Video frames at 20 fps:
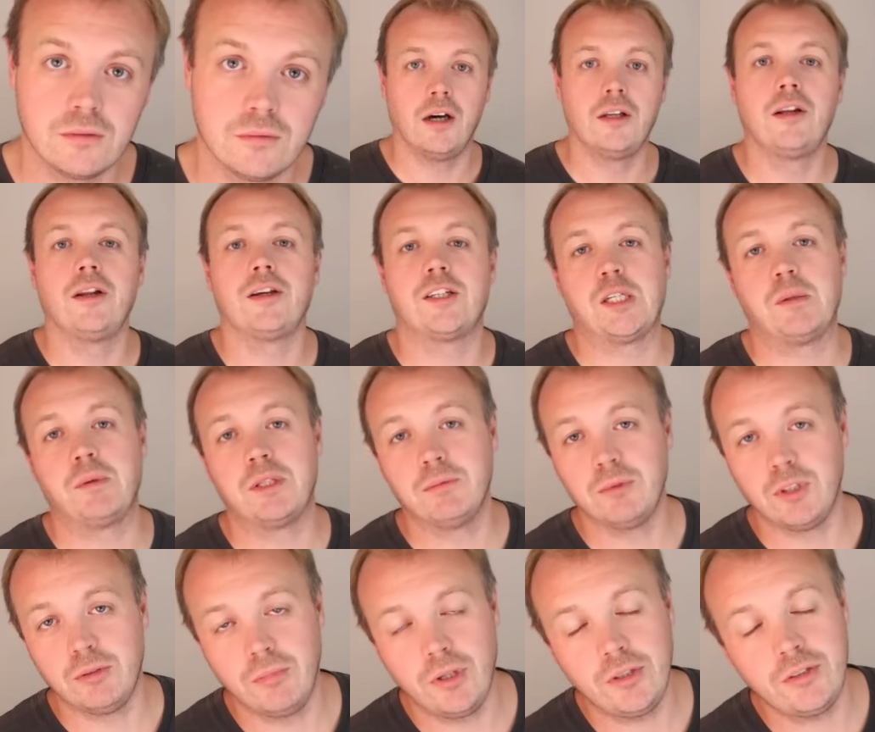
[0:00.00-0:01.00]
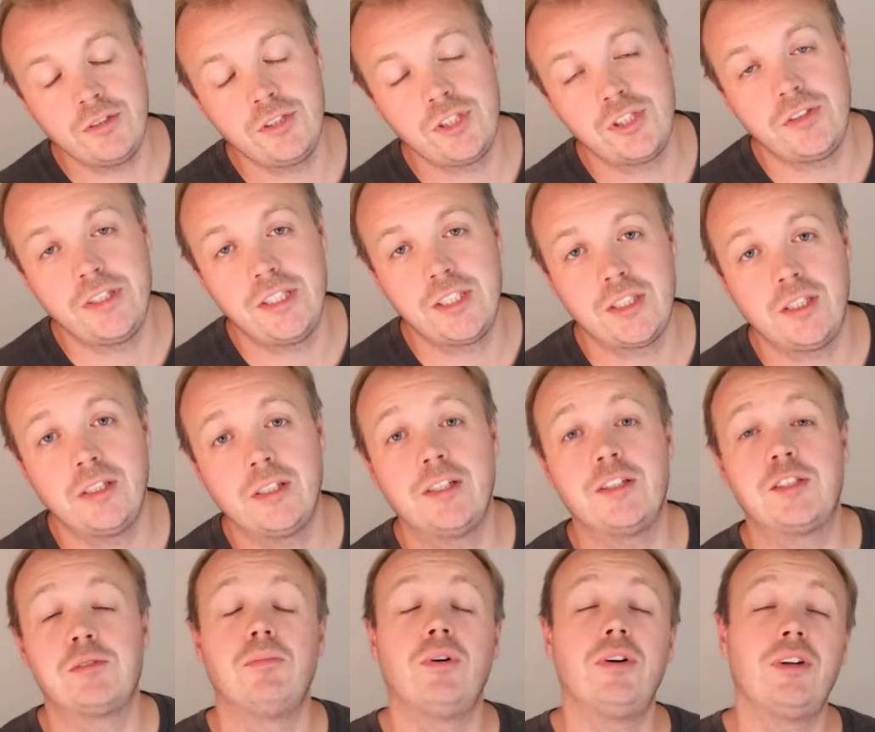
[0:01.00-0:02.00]
Unlike some of the more modern street
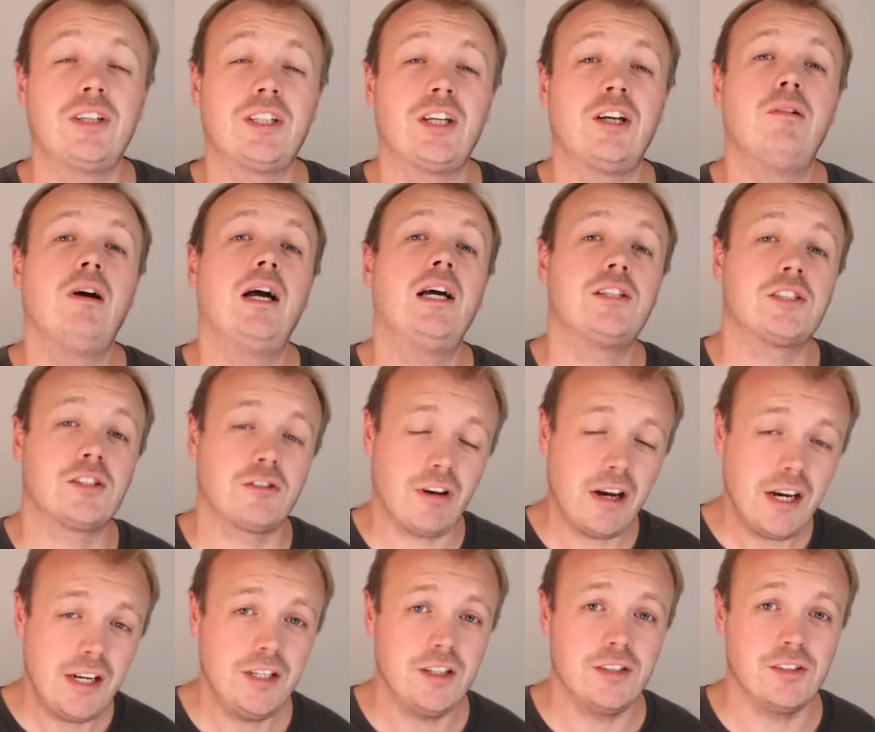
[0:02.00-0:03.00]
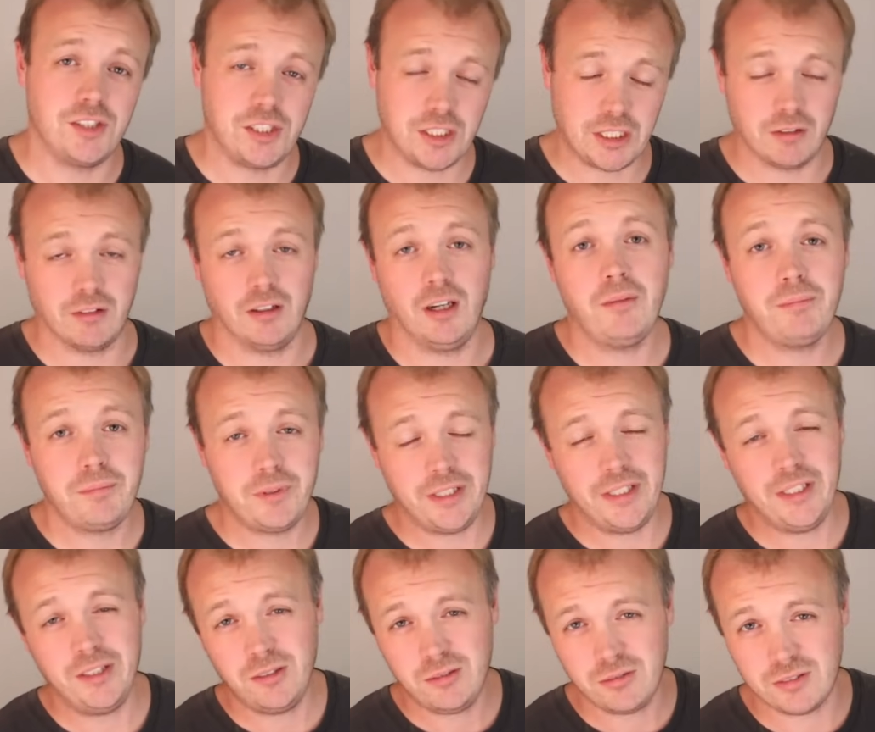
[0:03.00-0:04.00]
circuits, Monaco has gradients. You go up the
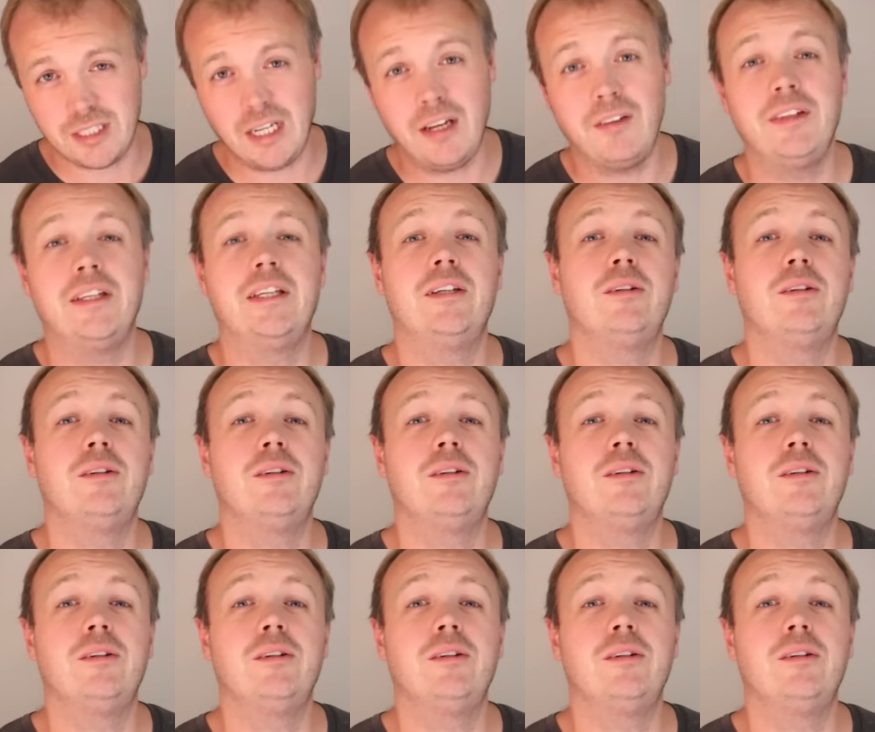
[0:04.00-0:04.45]
hill, down the